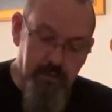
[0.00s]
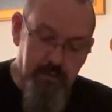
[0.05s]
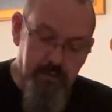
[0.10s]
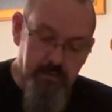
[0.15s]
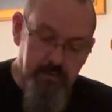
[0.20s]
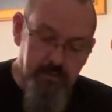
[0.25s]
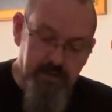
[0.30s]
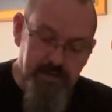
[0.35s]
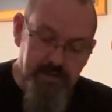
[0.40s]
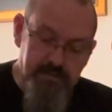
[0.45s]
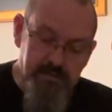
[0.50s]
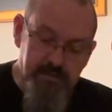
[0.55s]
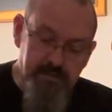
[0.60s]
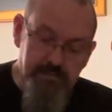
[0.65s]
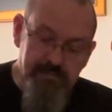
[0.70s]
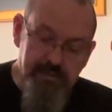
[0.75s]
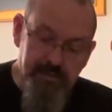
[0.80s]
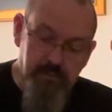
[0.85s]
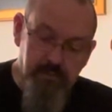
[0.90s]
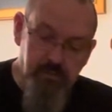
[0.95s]
"There's
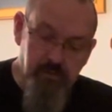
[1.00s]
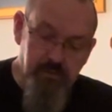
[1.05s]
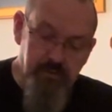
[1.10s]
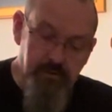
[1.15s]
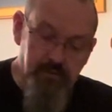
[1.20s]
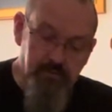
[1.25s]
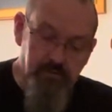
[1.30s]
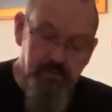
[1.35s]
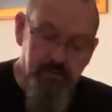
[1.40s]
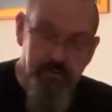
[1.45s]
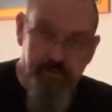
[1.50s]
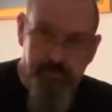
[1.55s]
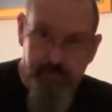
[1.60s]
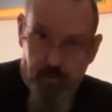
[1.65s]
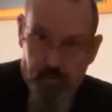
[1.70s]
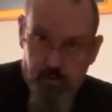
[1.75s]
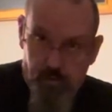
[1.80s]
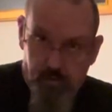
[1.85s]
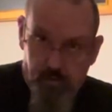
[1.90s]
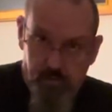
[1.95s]
something moving under the
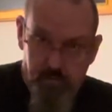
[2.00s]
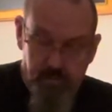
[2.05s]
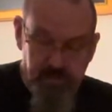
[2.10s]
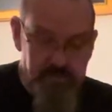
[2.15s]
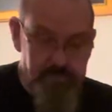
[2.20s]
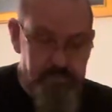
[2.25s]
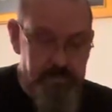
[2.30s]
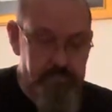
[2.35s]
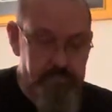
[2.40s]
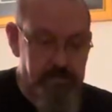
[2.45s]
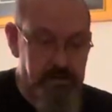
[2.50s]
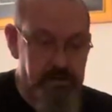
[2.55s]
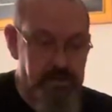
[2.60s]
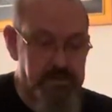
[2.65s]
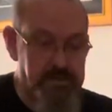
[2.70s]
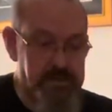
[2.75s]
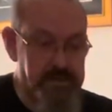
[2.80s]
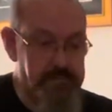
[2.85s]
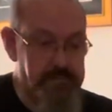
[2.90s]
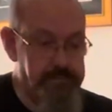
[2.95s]
floor," whispered
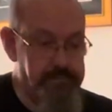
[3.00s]
Percy.